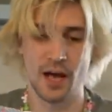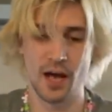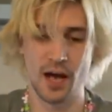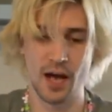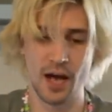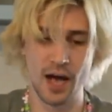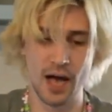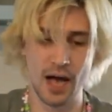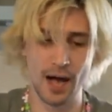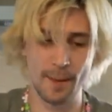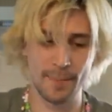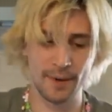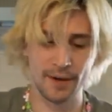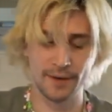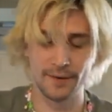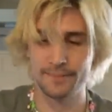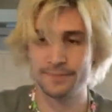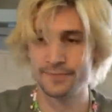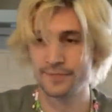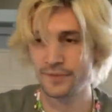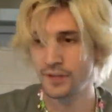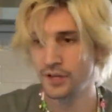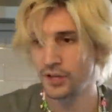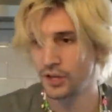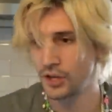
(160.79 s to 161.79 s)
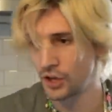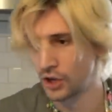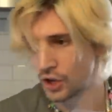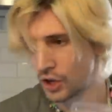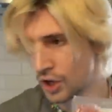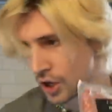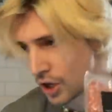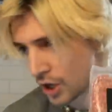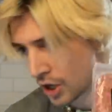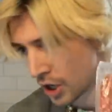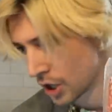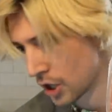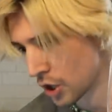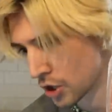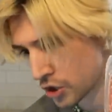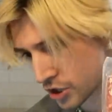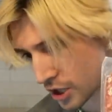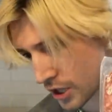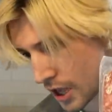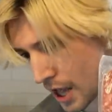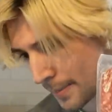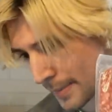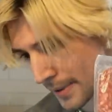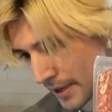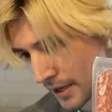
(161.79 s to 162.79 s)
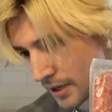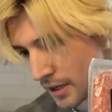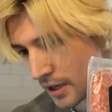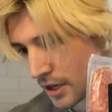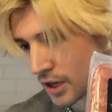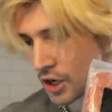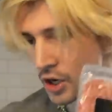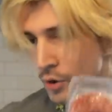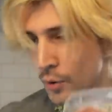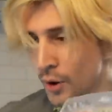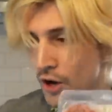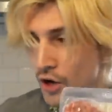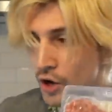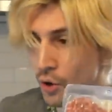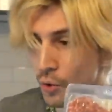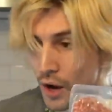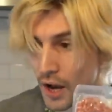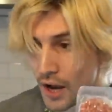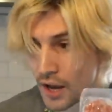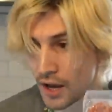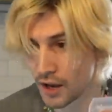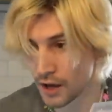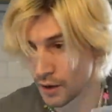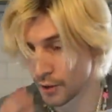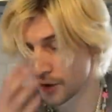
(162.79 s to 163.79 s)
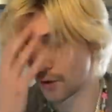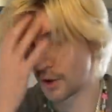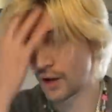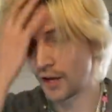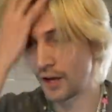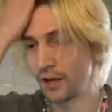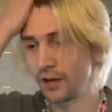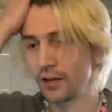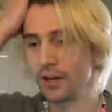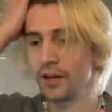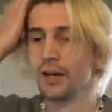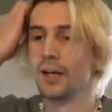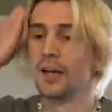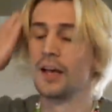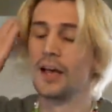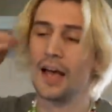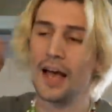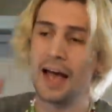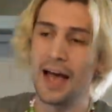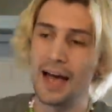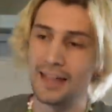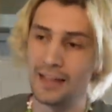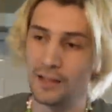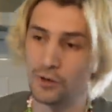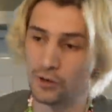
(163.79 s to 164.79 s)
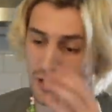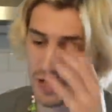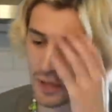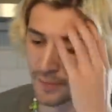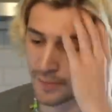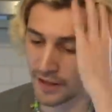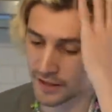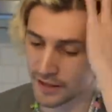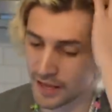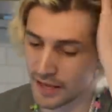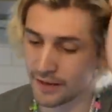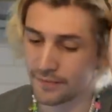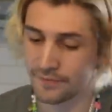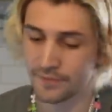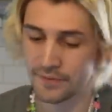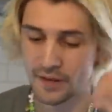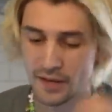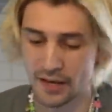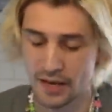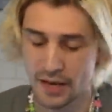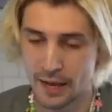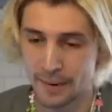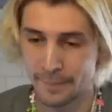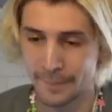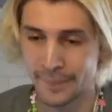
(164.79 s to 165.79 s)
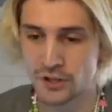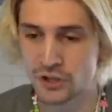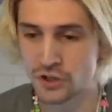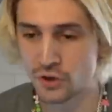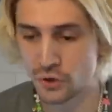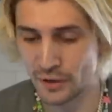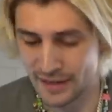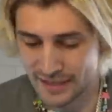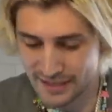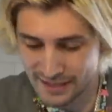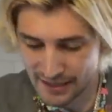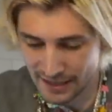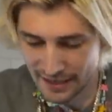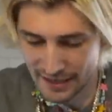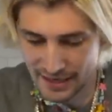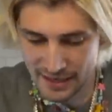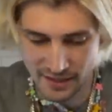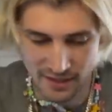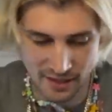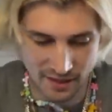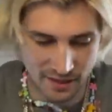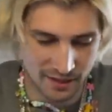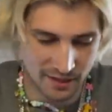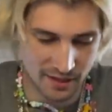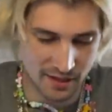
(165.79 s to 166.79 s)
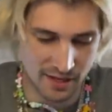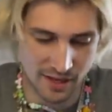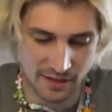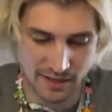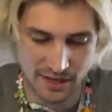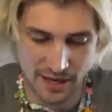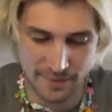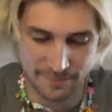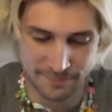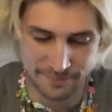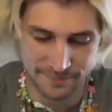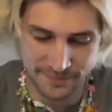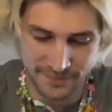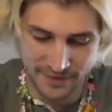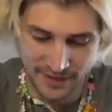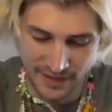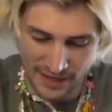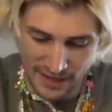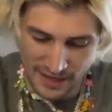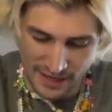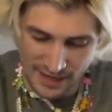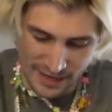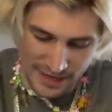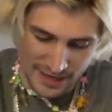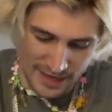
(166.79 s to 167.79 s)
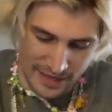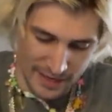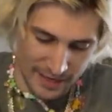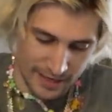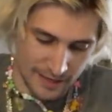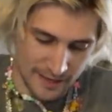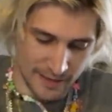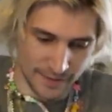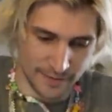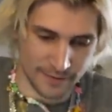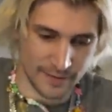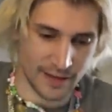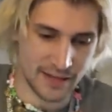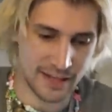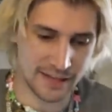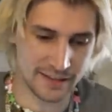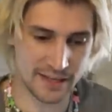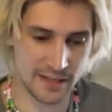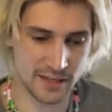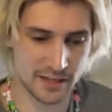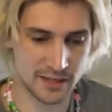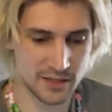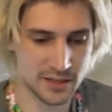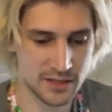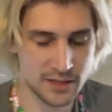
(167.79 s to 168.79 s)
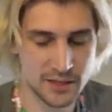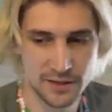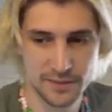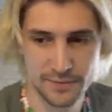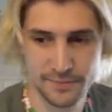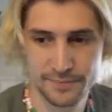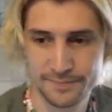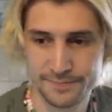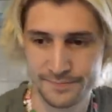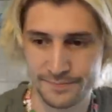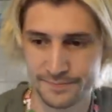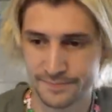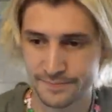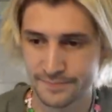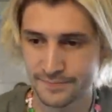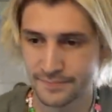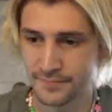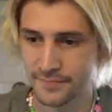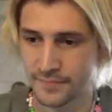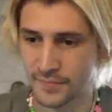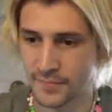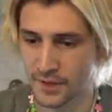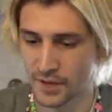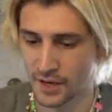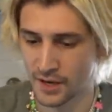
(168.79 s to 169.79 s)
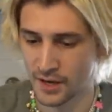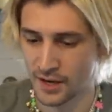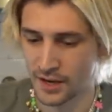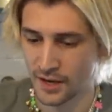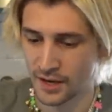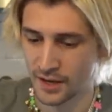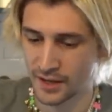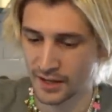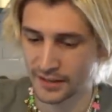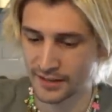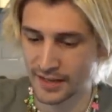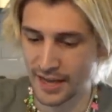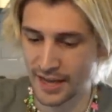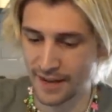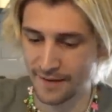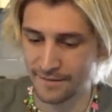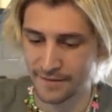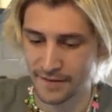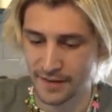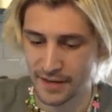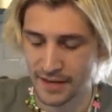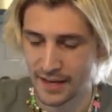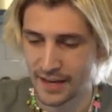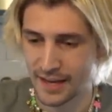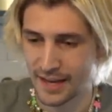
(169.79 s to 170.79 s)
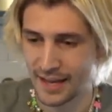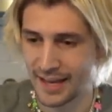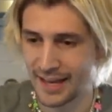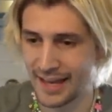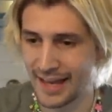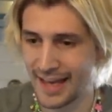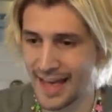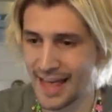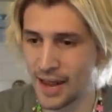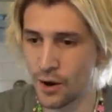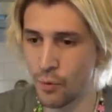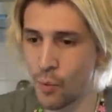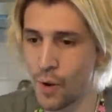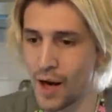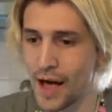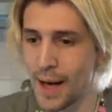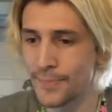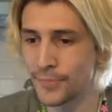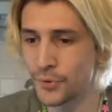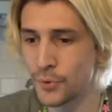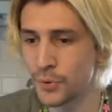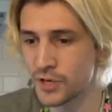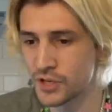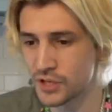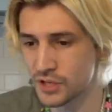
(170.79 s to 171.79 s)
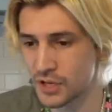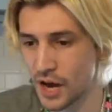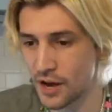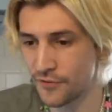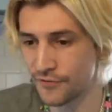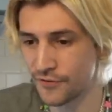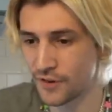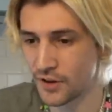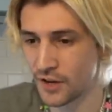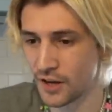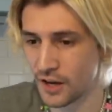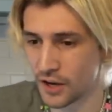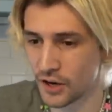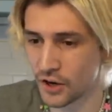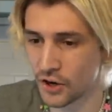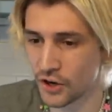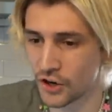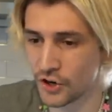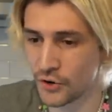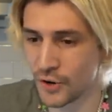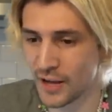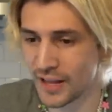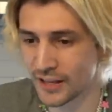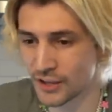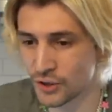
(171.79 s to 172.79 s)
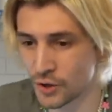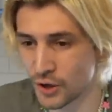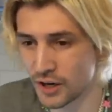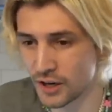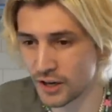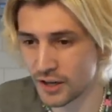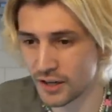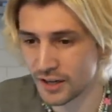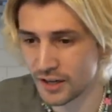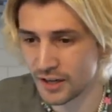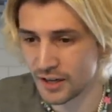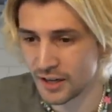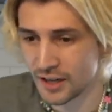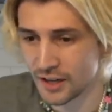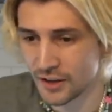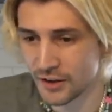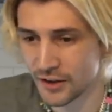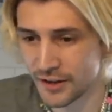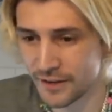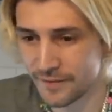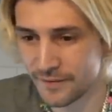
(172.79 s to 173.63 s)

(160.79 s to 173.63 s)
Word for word: Um, little salami. You wanna know what? Wanna know what? I don't know something like that because they're easy to eat. Okay, like this, like that. And while I'm doing stuff, you know what I'm doing? it.